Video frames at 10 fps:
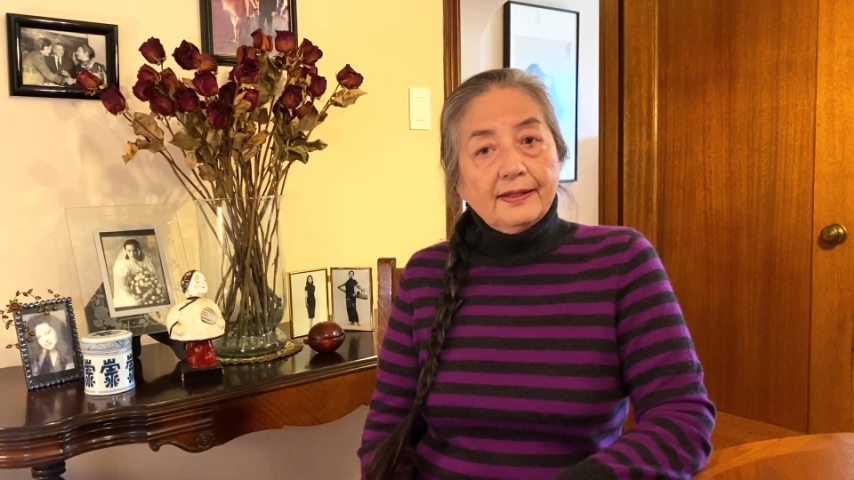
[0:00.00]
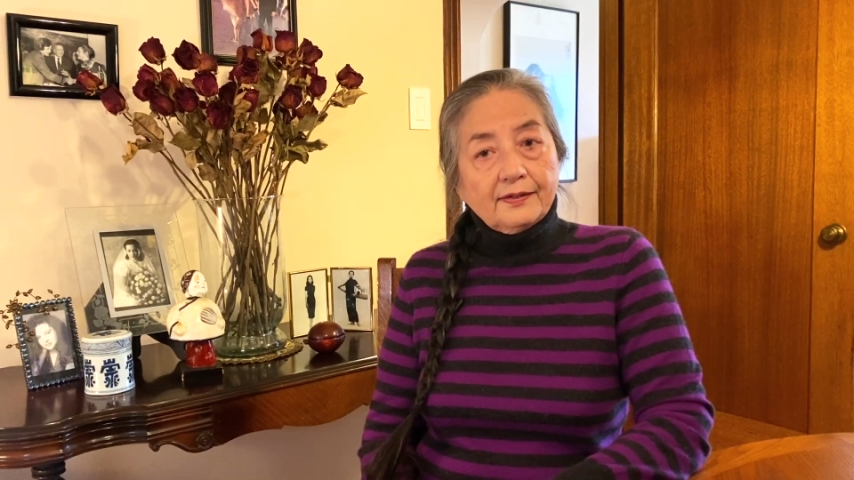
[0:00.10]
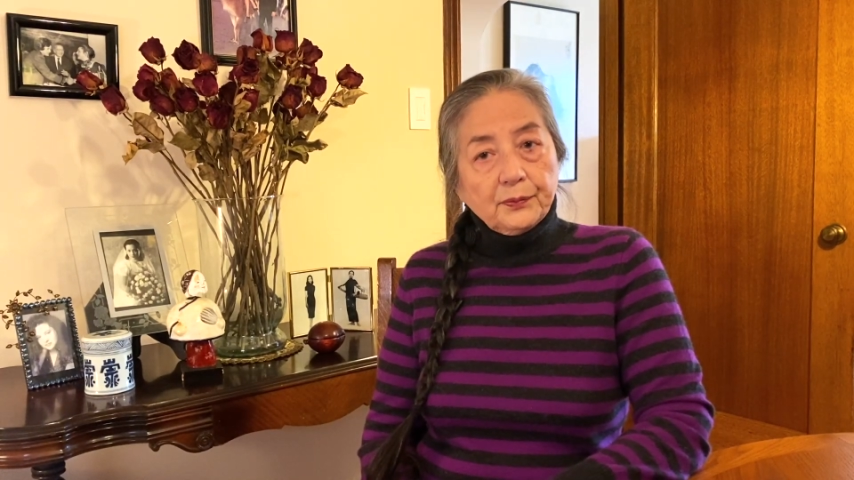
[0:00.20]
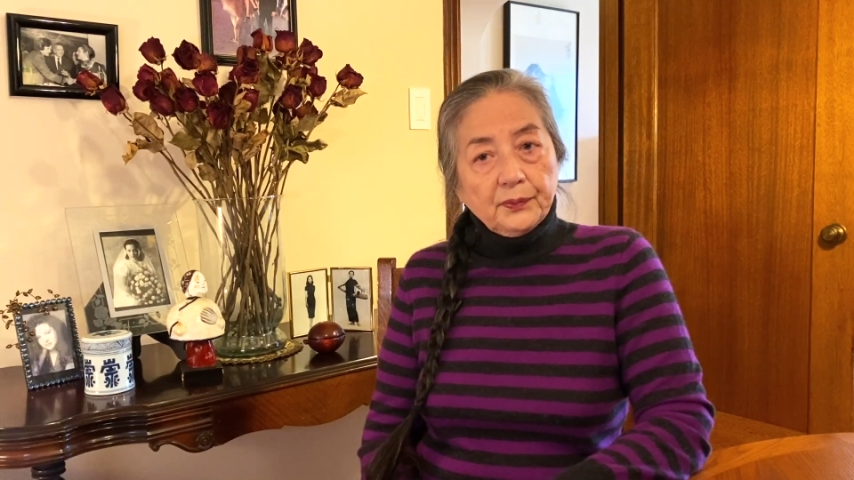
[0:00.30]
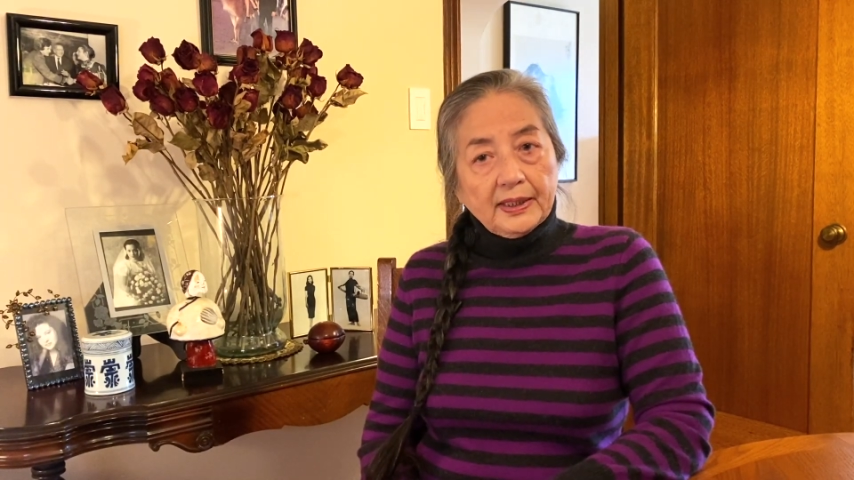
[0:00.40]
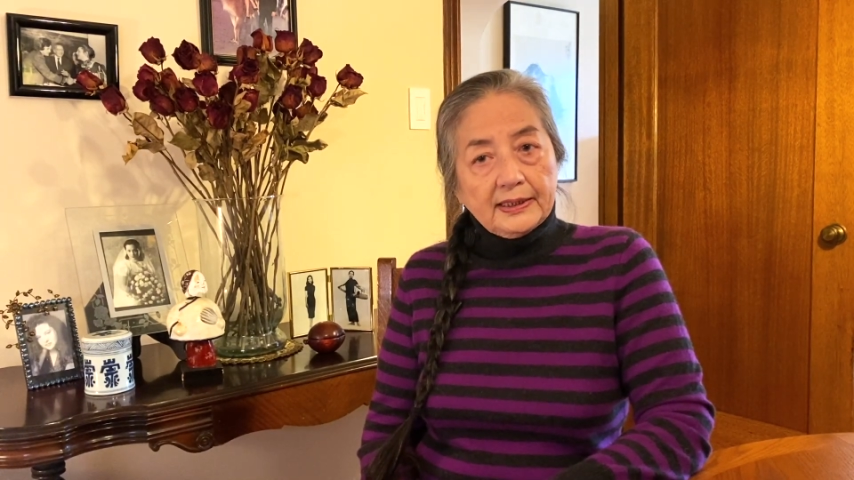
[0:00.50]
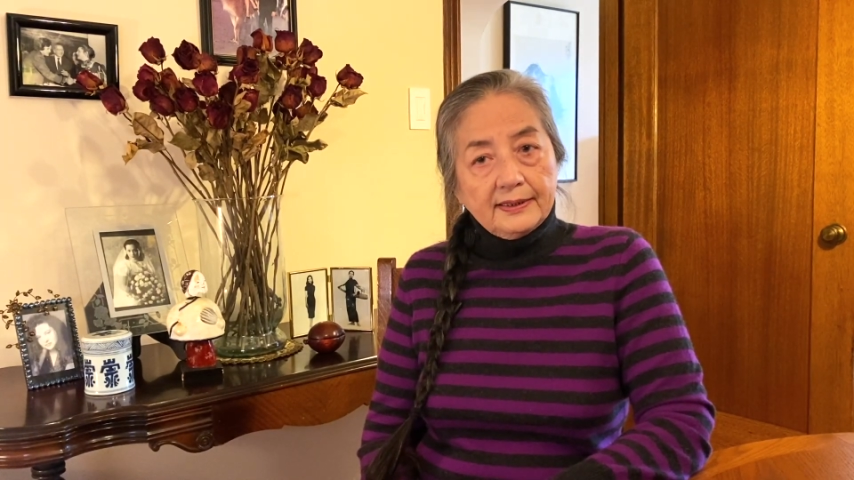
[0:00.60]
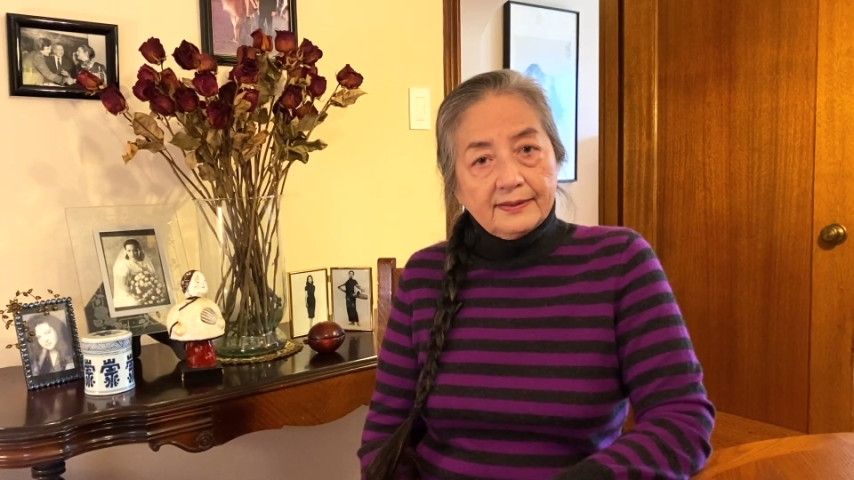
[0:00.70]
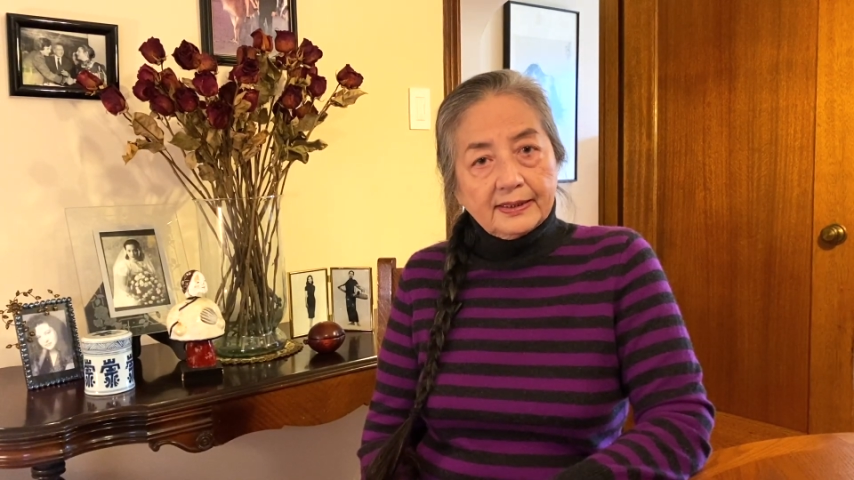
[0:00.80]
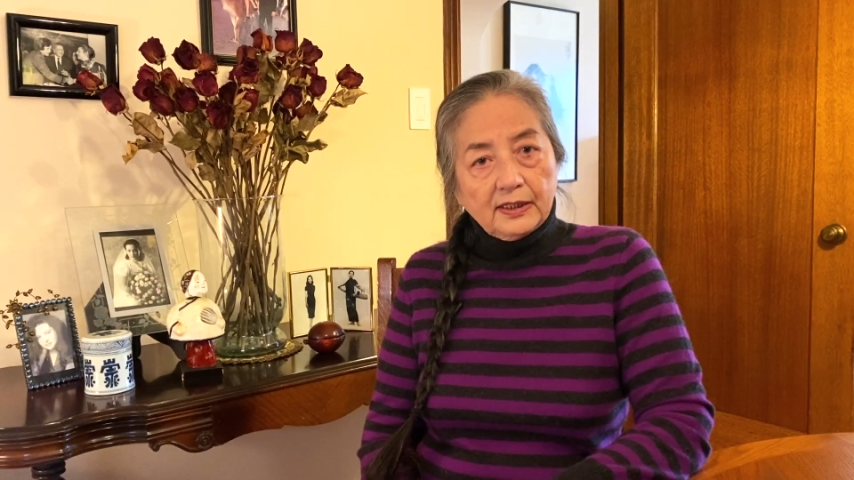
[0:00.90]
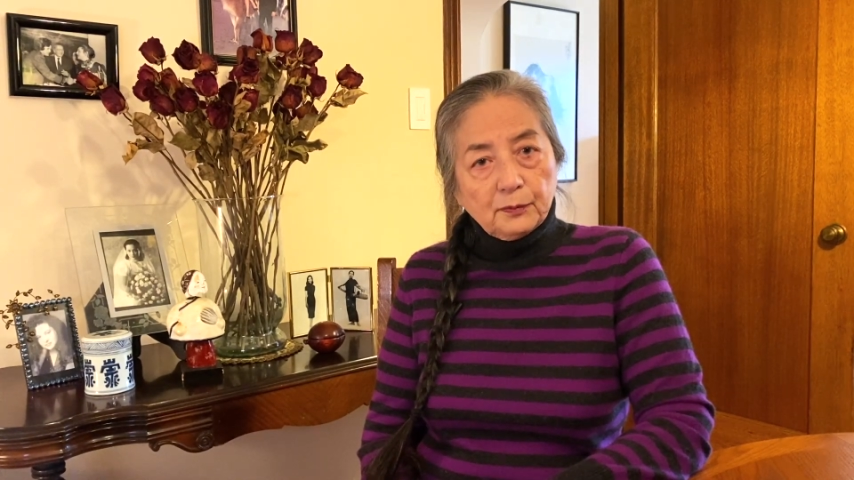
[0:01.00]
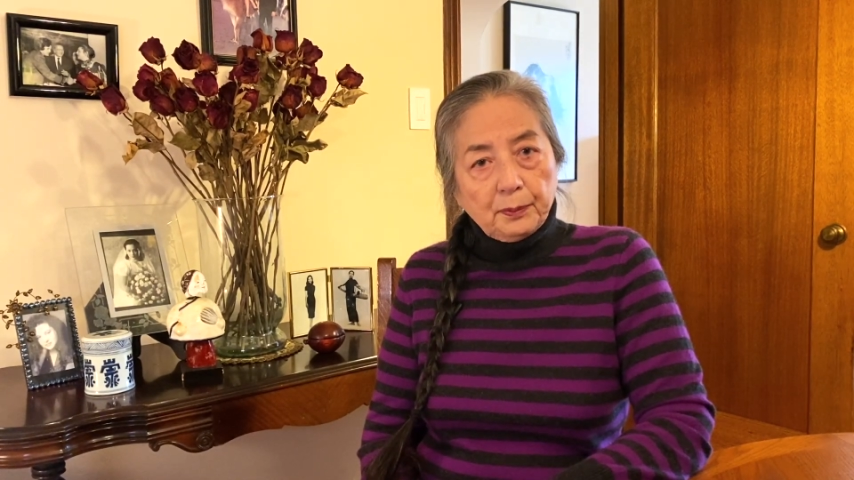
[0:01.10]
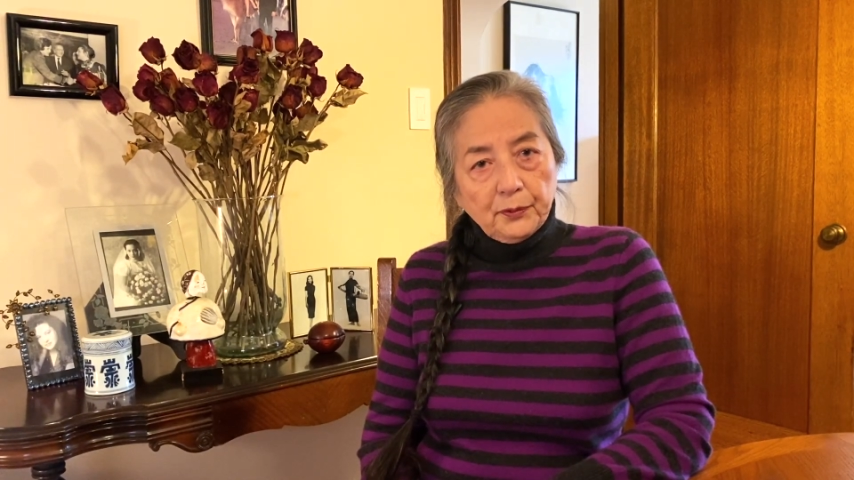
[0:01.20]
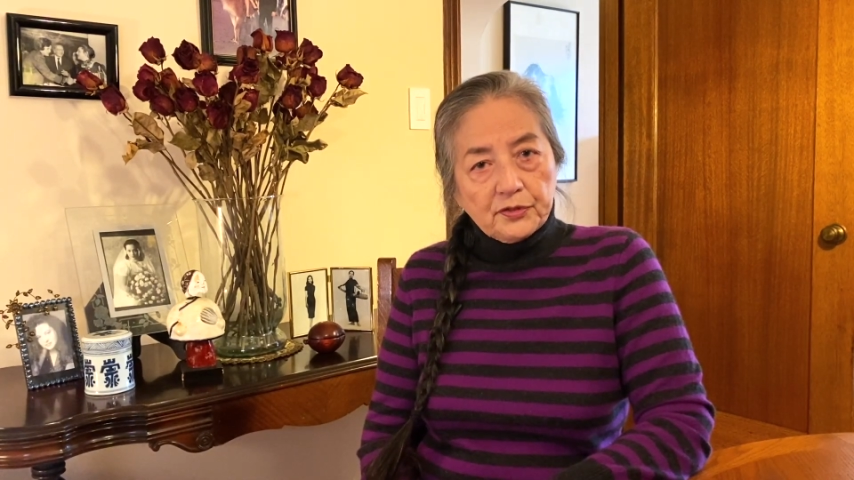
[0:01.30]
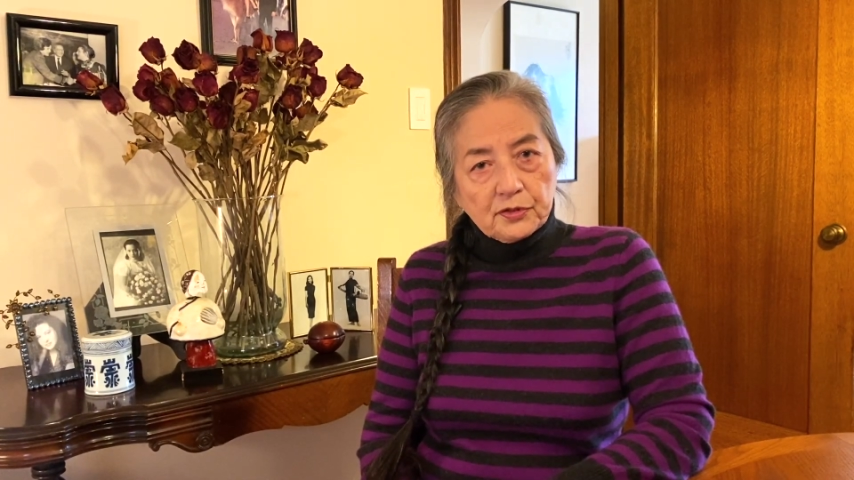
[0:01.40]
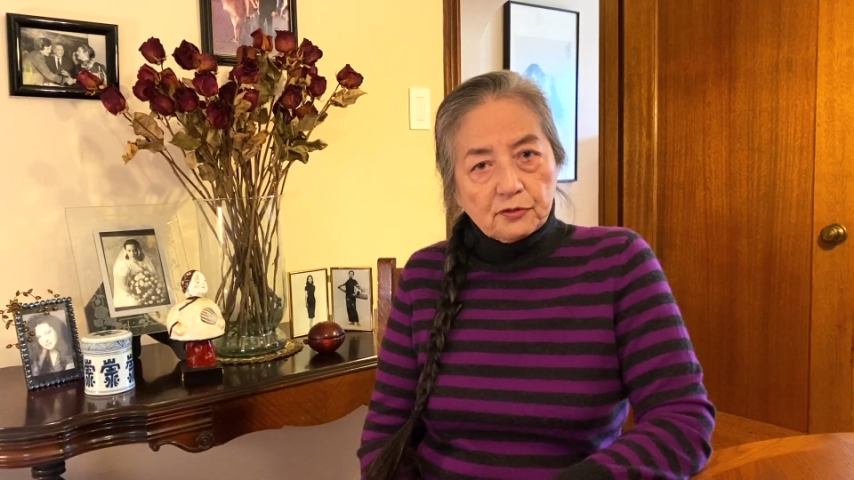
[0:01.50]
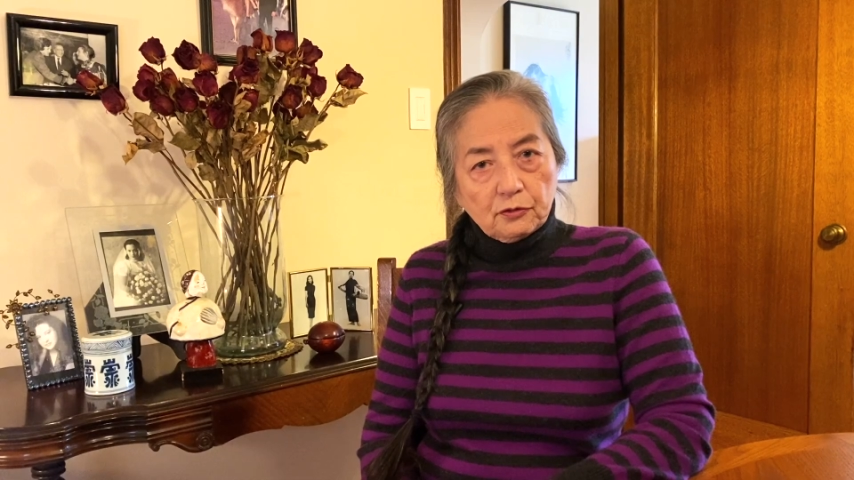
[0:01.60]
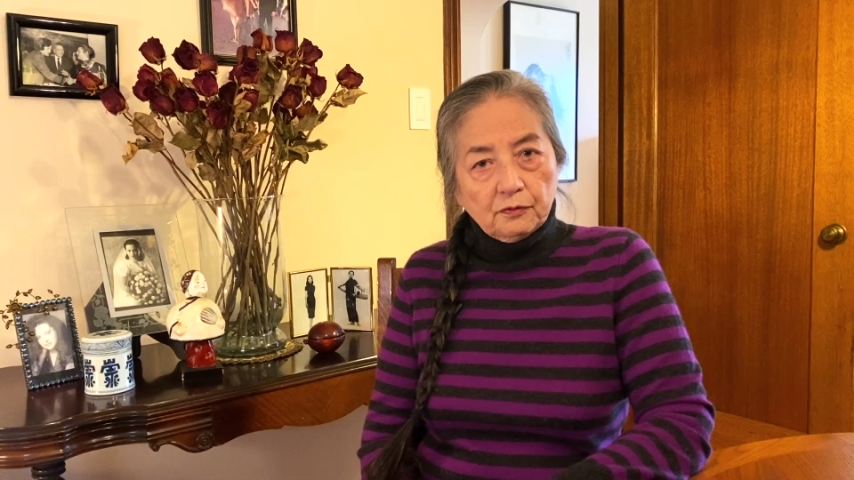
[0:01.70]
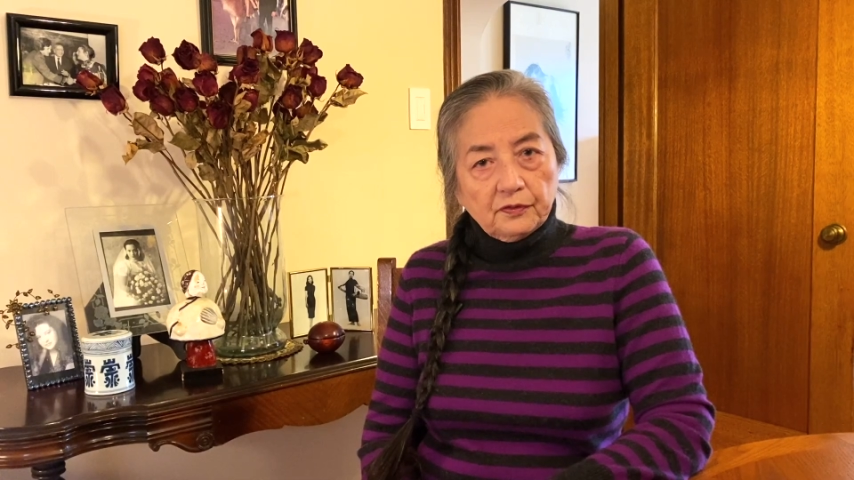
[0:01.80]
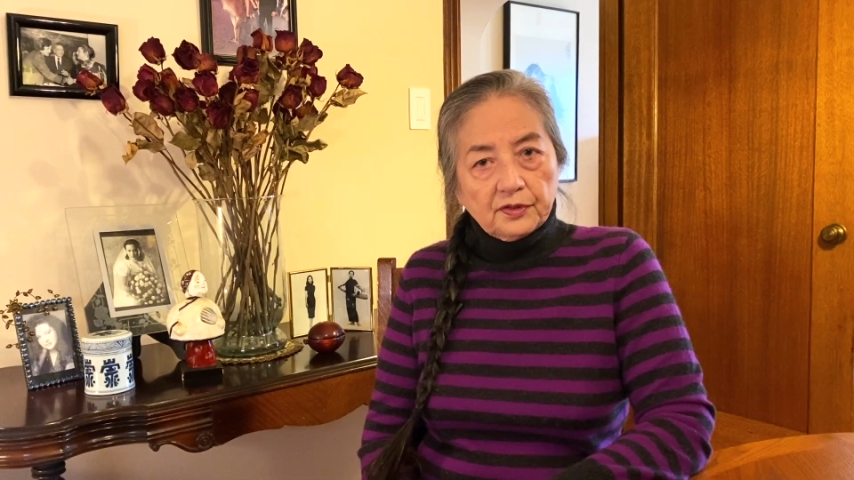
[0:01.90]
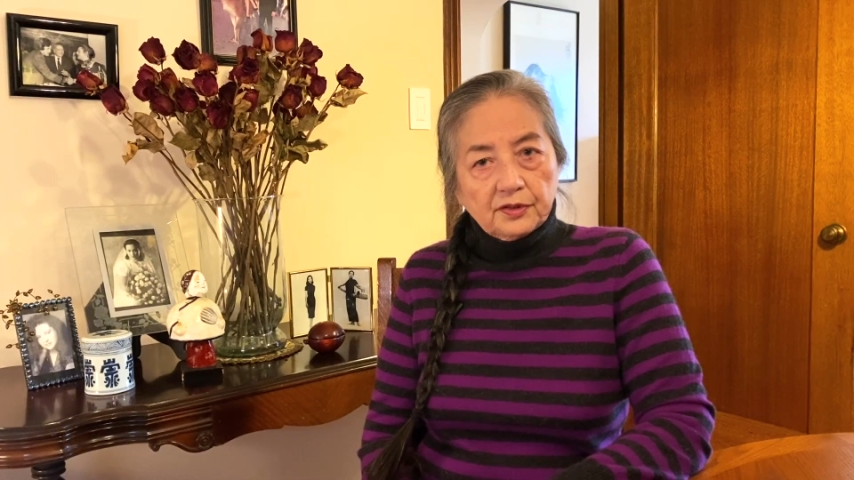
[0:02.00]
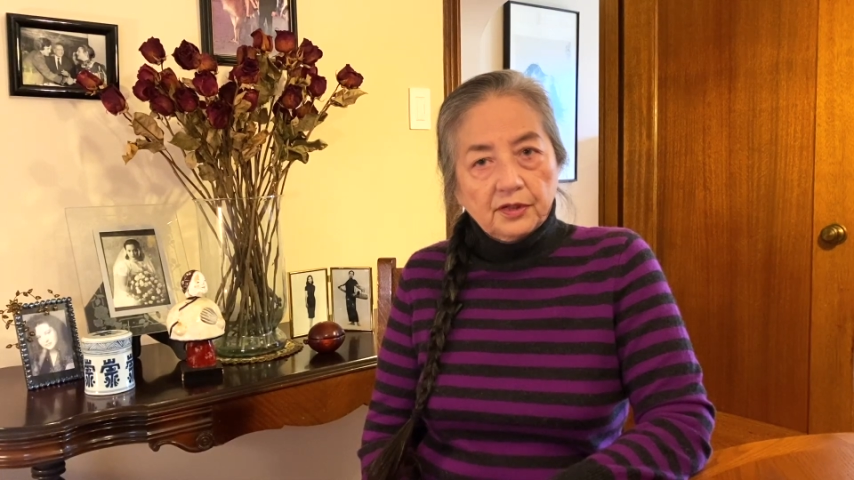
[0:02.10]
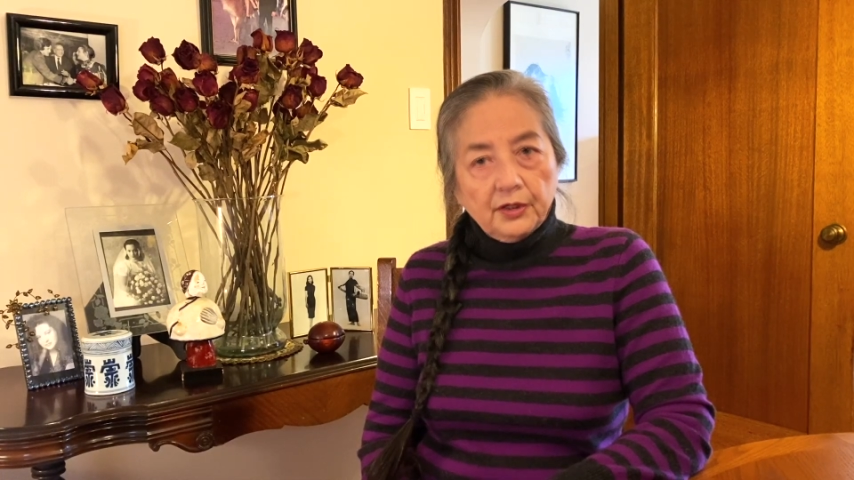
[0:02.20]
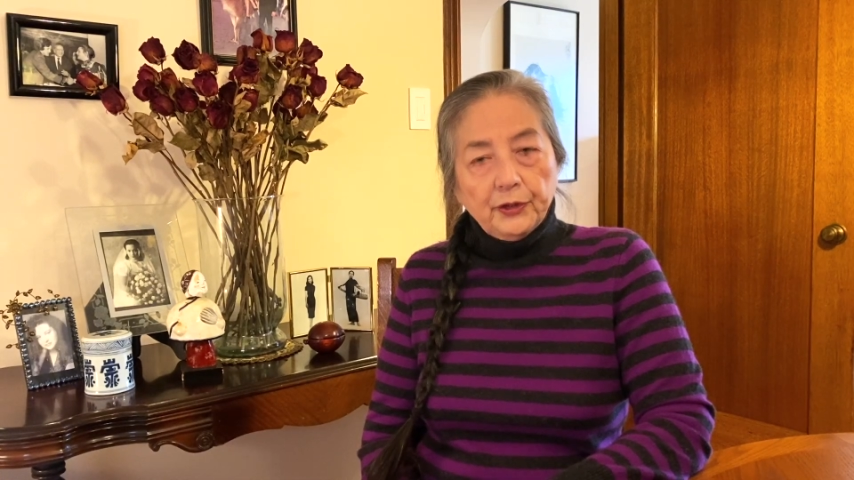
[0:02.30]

that the United States Postal Service